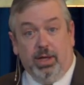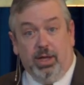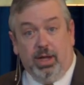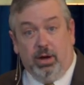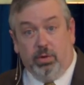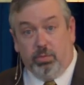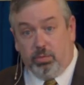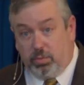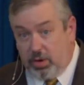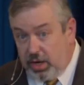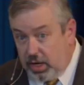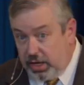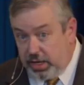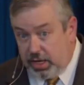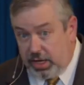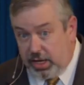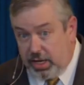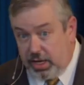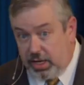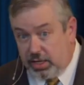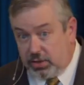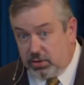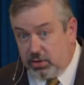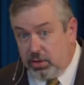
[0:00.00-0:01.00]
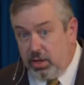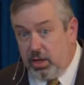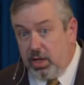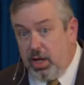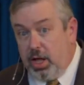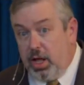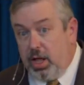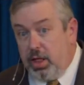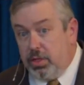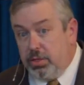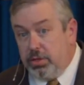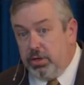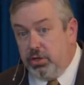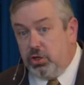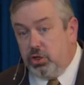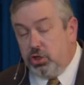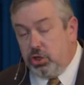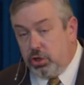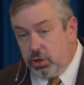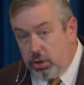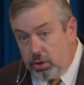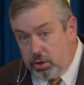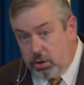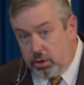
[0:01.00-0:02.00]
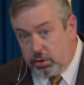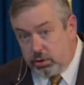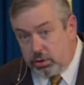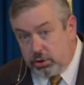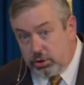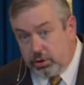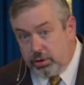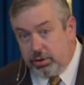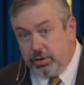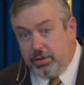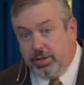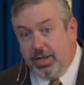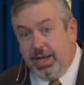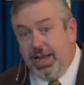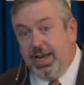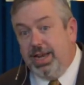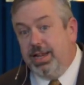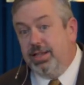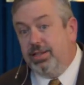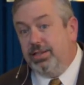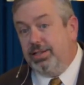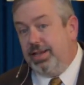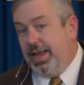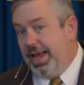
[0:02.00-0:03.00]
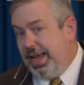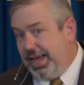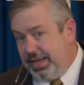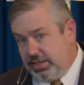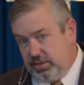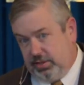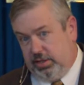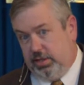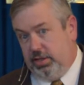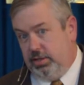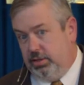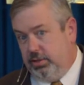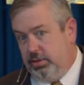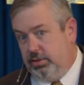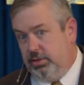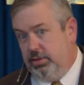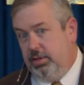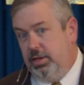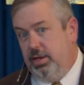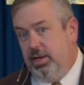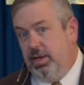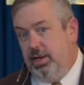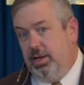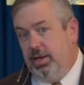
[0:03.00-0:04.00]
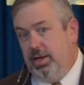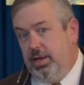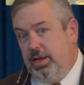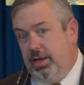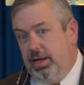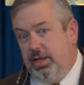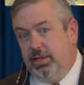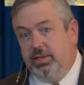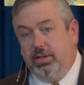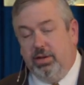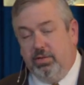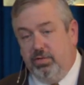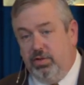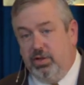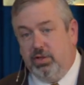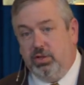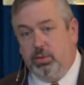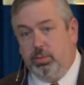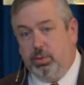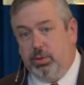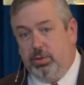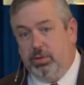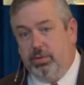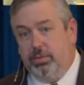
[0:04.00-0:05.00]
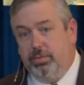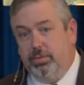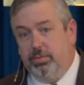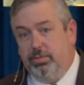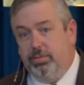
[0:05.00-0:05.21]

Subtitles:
It really is. The church, in its essence, is invisible.